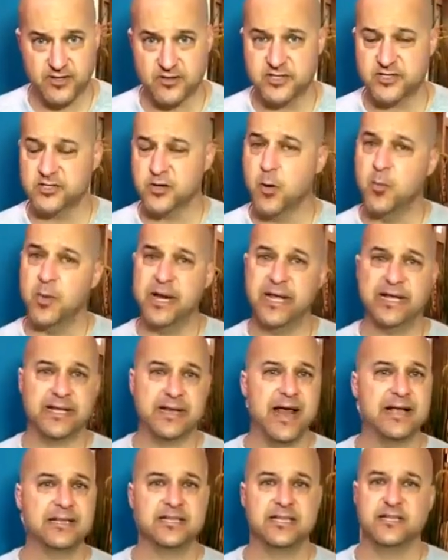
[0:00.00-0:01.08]
There's so many
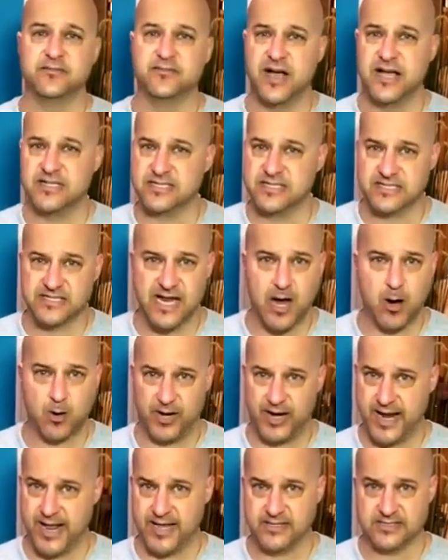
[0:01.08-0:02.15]
connected devices
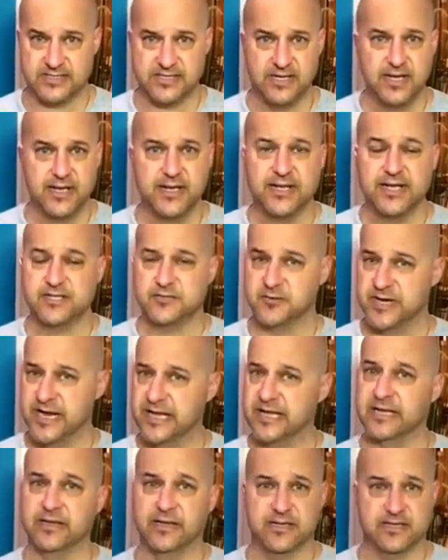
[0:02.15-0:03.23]
nowadays. It's
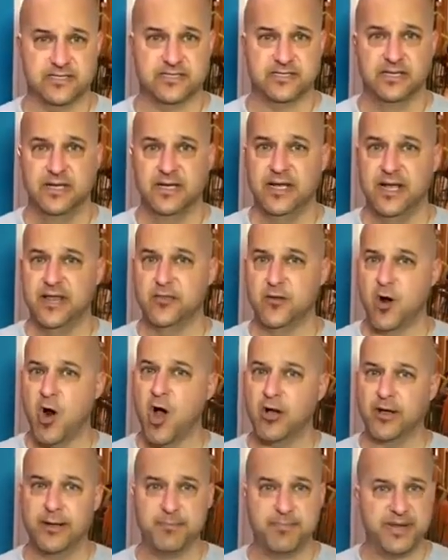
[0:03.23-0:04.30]
ridiculous. And they're
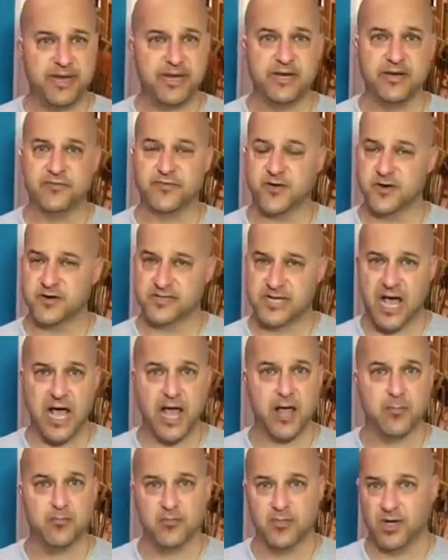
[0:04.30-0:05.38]
all competing for
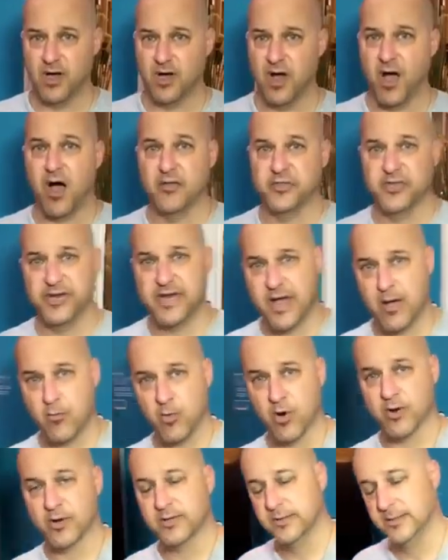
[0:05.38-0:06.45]
time on the
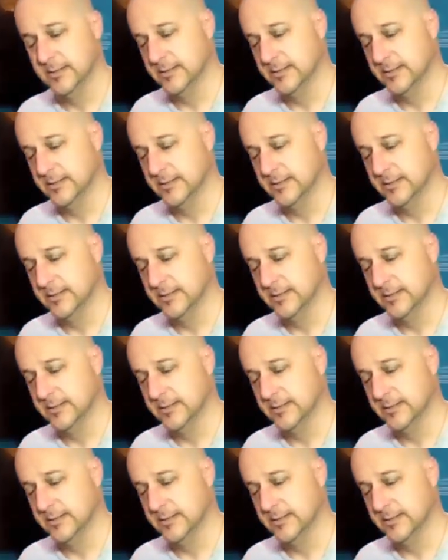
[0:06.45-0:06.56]
network.